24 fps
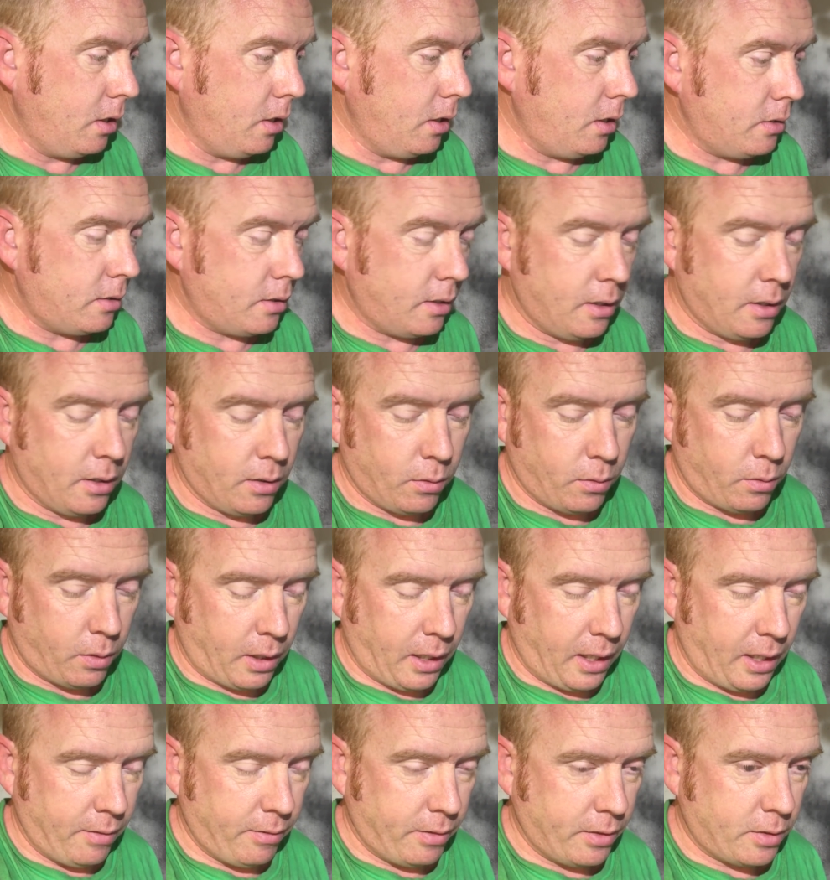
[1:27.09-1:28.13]
is the little
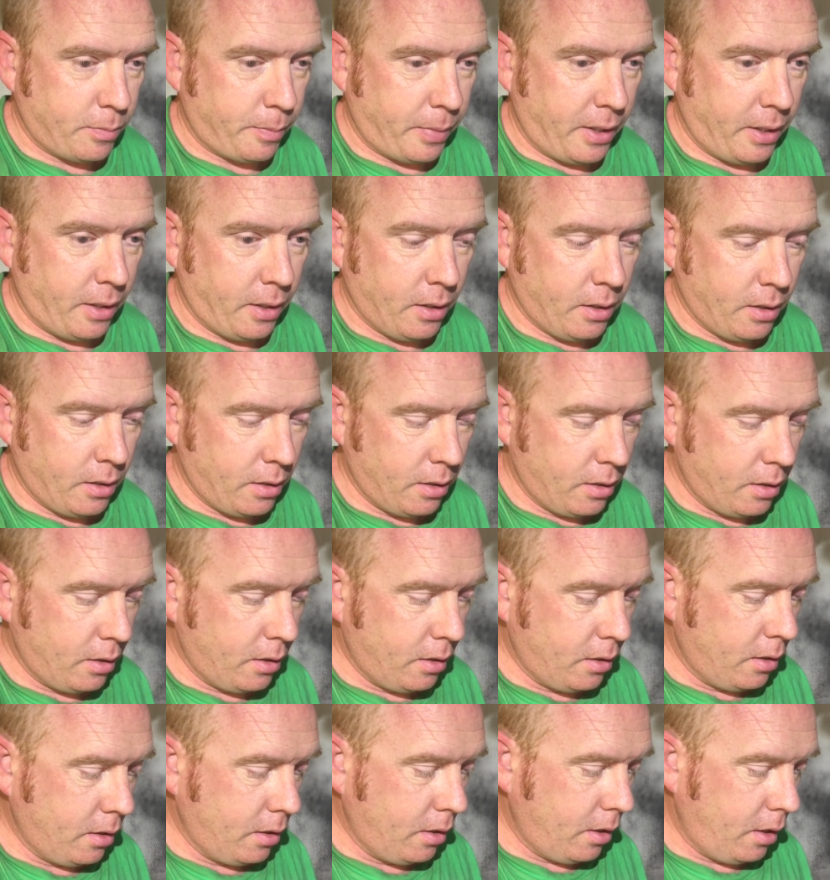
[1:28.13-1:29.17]
clevis pin
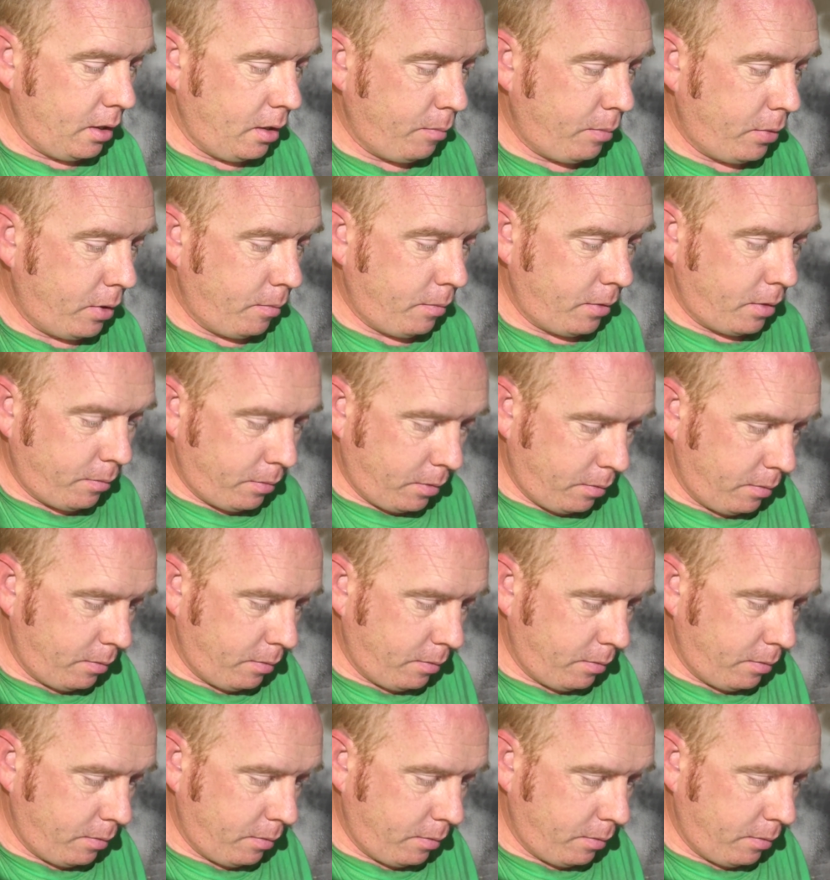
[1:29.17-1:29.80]
at the bottom